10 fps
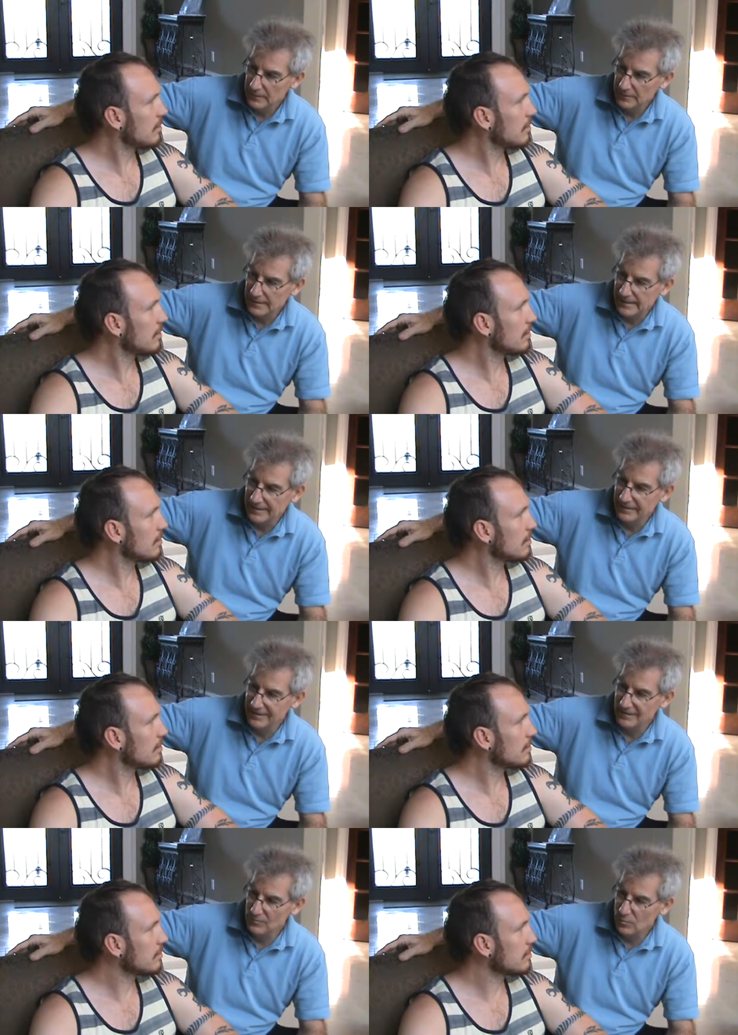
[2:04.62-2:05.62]
Speaker 1: Okay, and
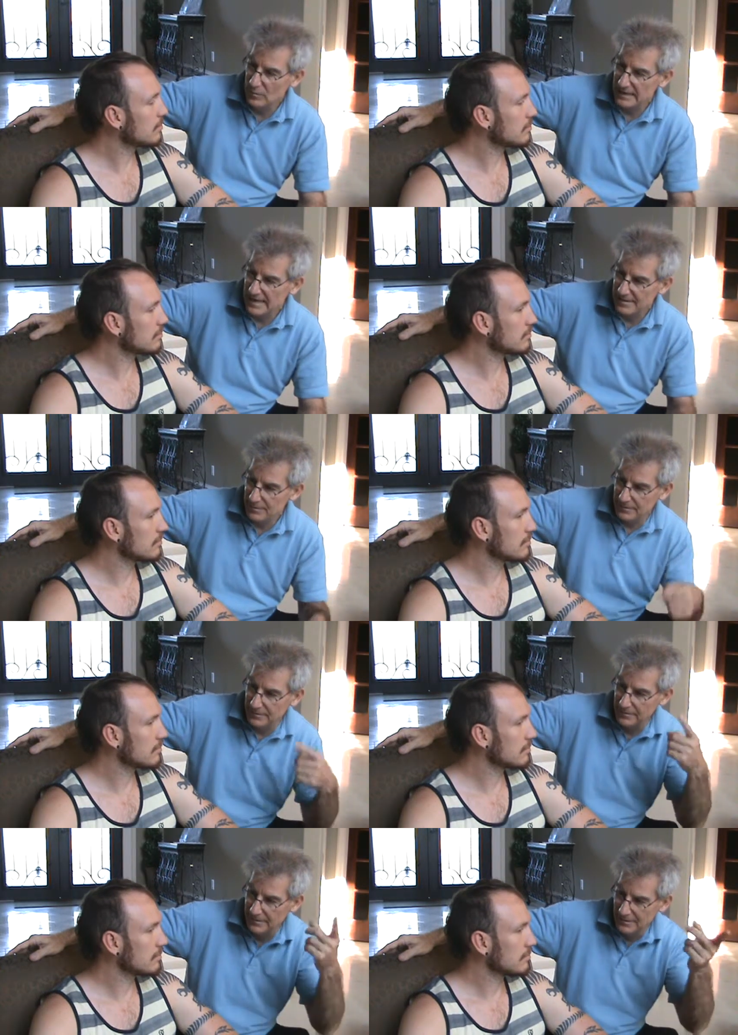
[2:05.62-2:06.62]
then what
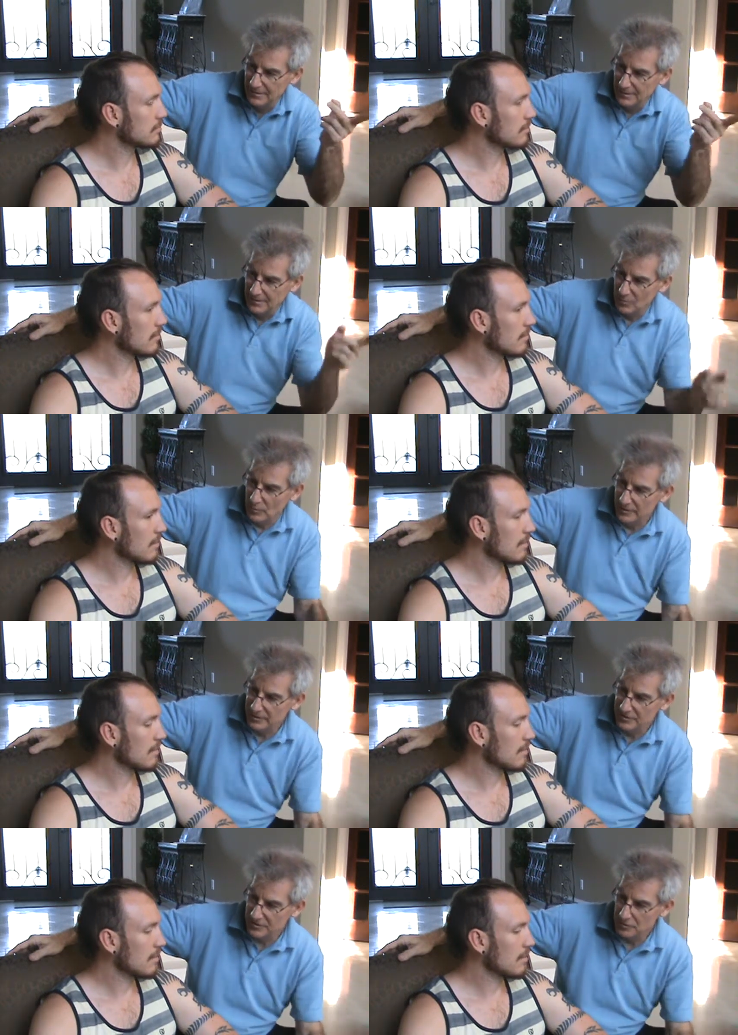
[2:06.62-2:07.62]
happened with
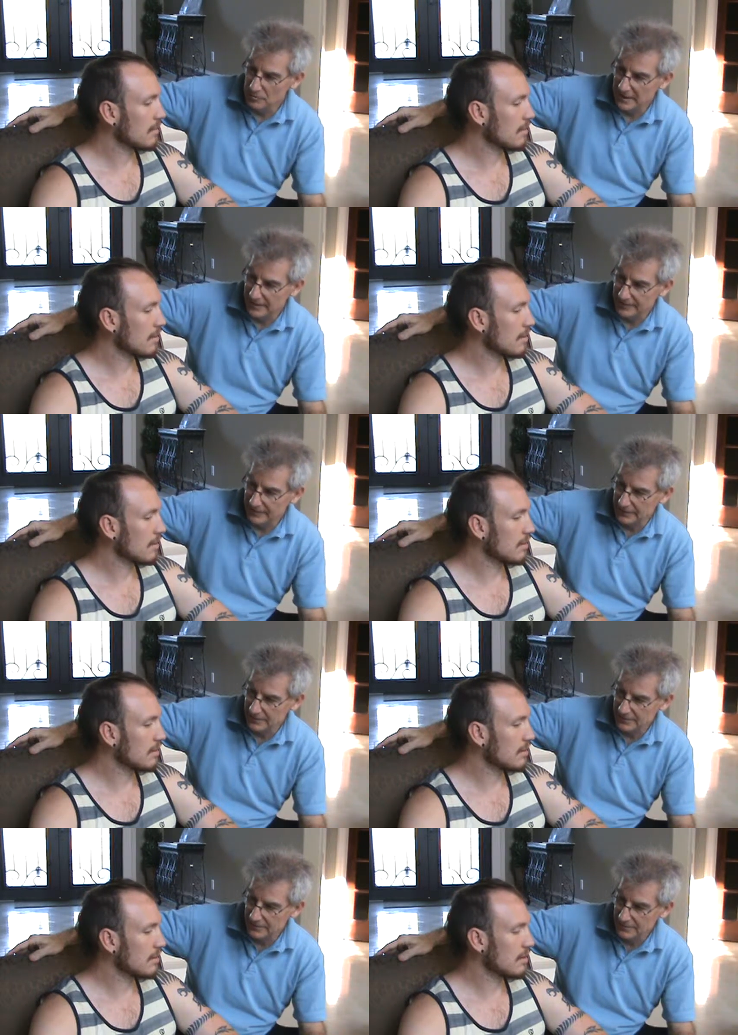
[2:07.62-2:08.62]
the scuba diving?
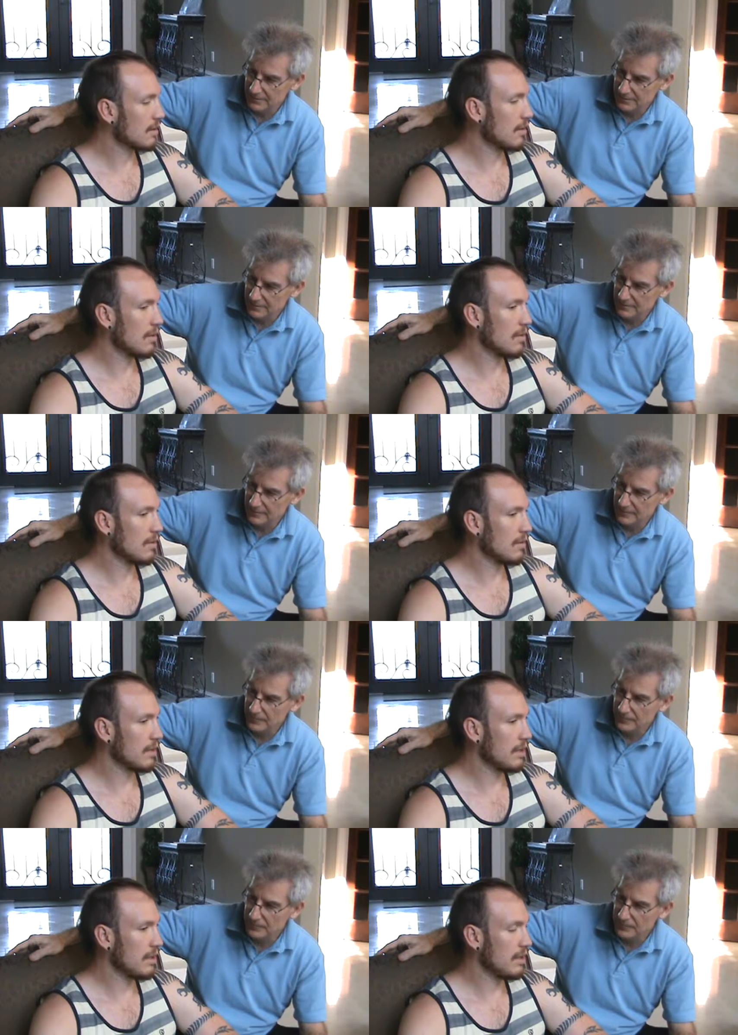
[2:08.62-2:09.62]

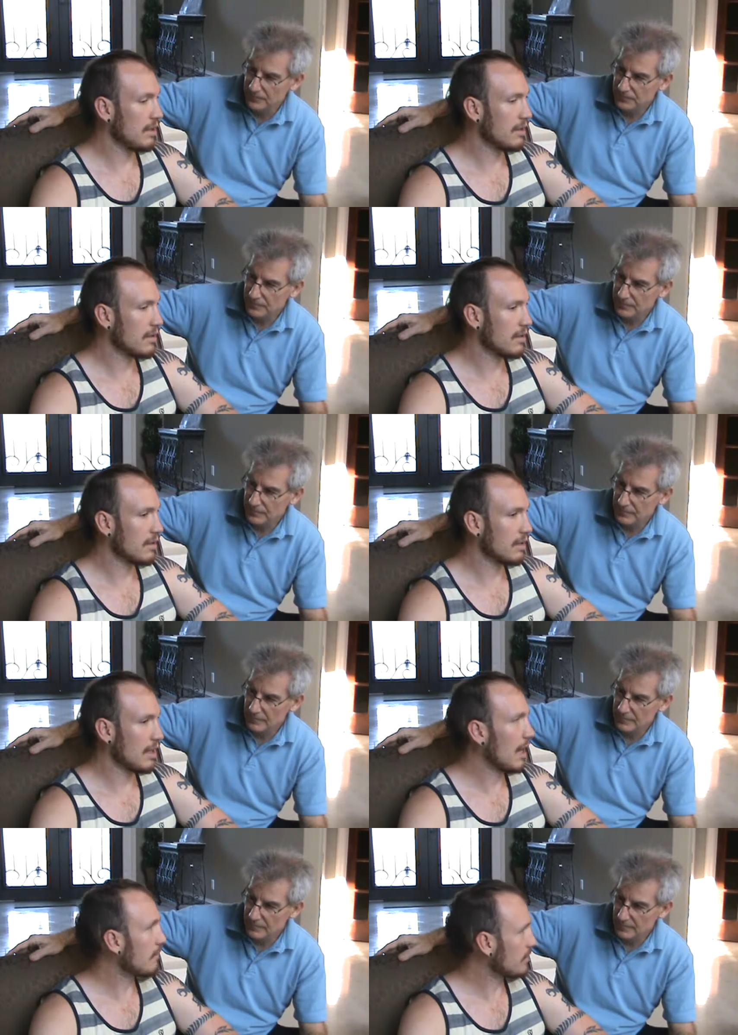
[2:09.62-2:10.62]
So a year
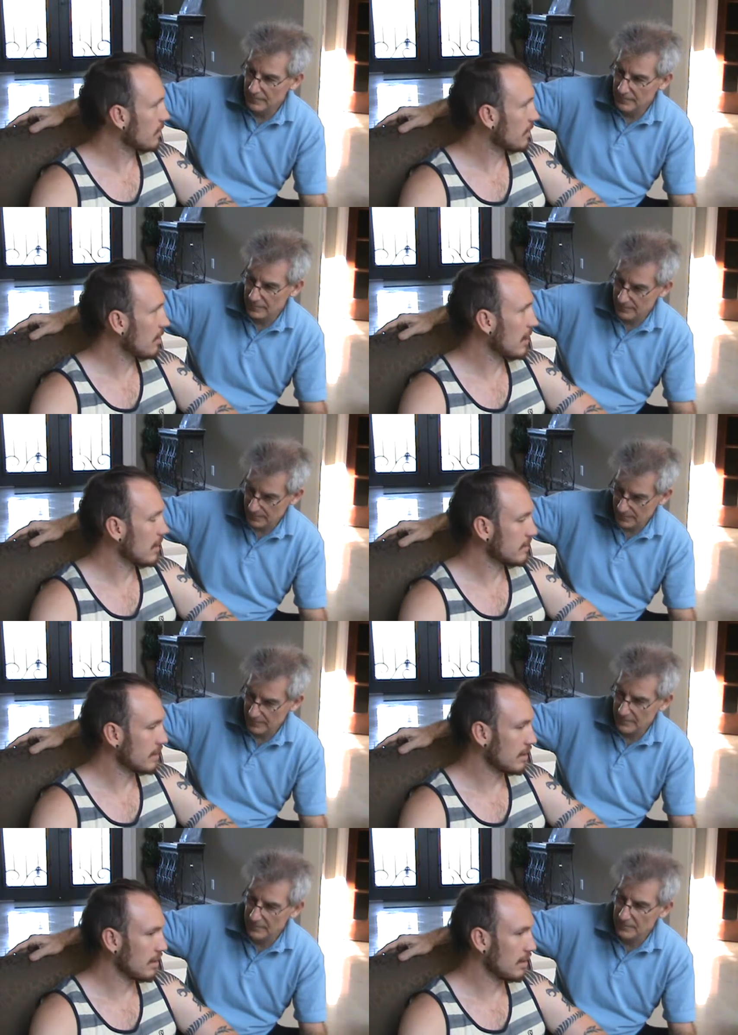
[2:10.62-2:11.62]
Speaker 2: after the car
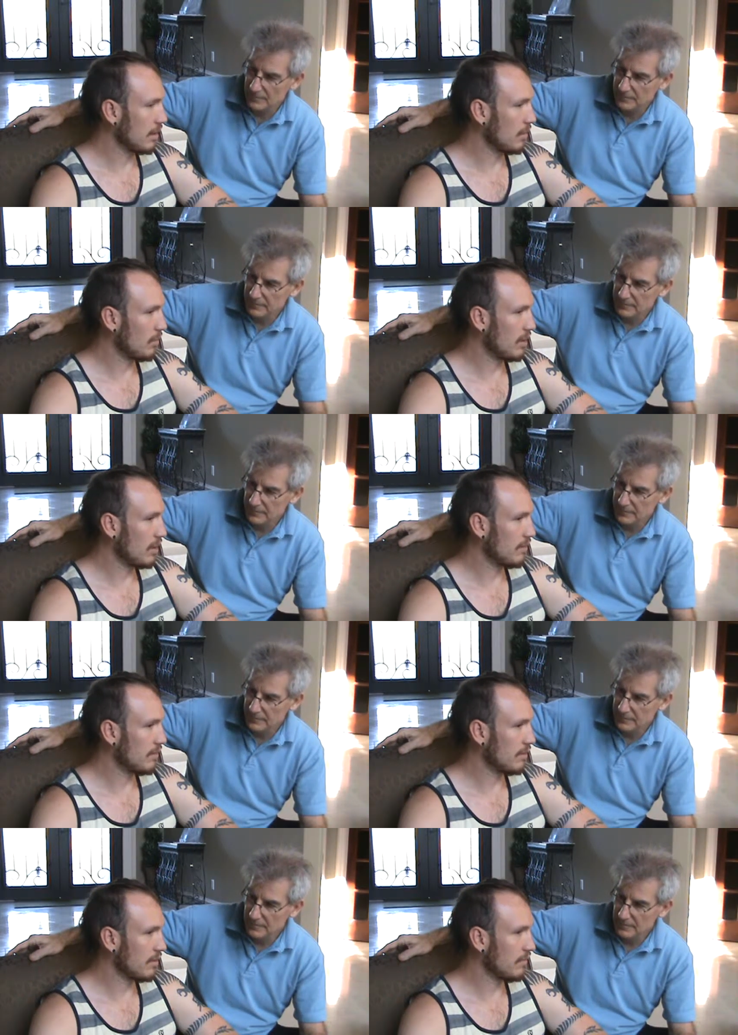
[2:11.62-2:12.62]
accident, I went
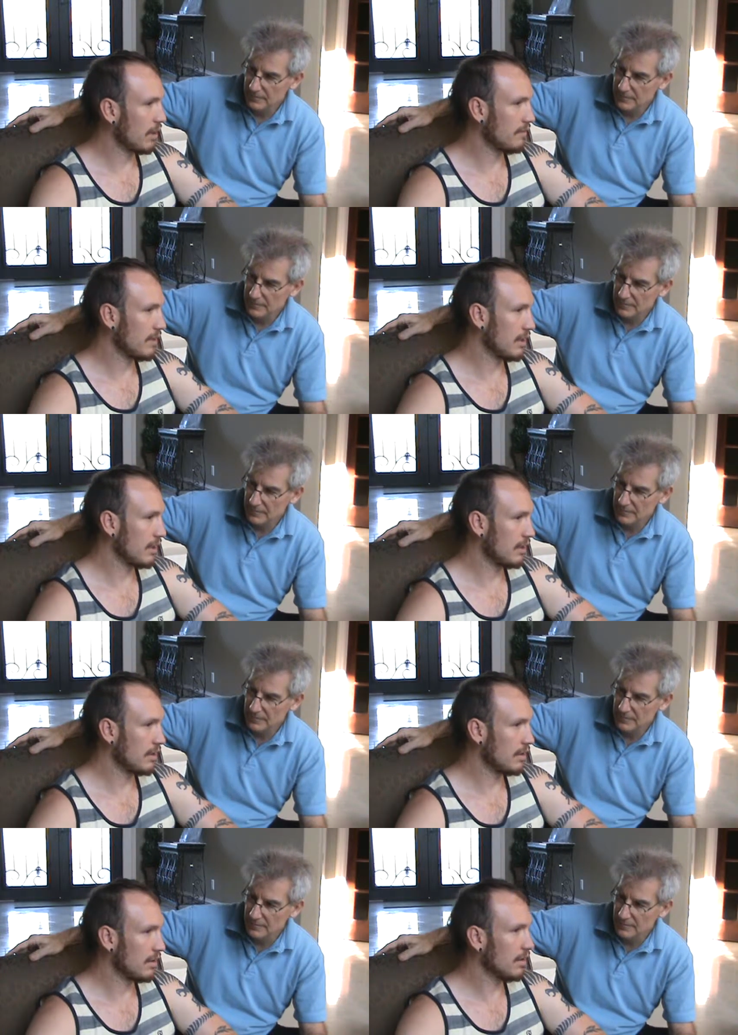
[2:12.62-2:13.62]
for a five-day
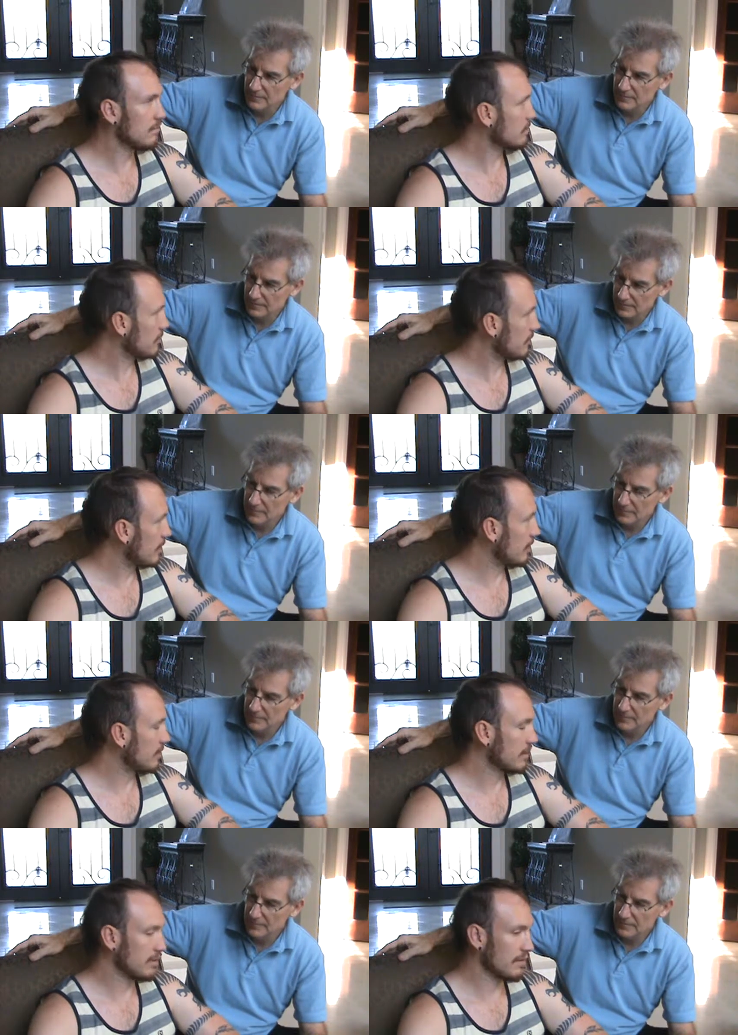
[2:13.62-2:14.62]
um, scuba
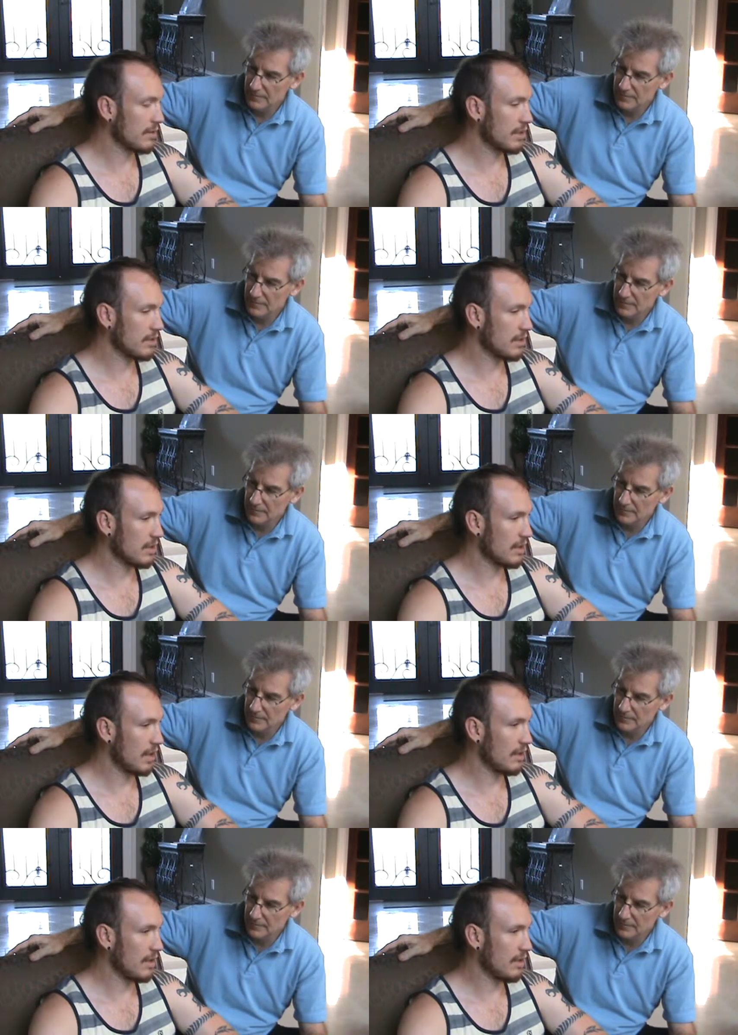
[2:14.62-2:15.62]
diving certification in
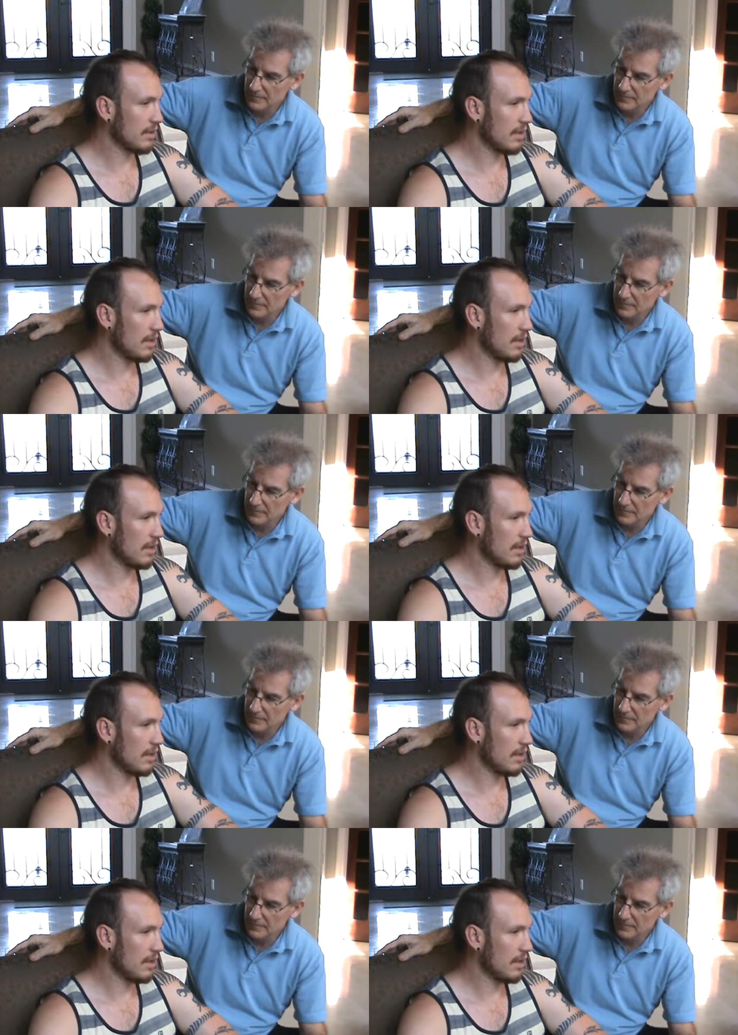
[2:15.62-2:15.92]
Thailand.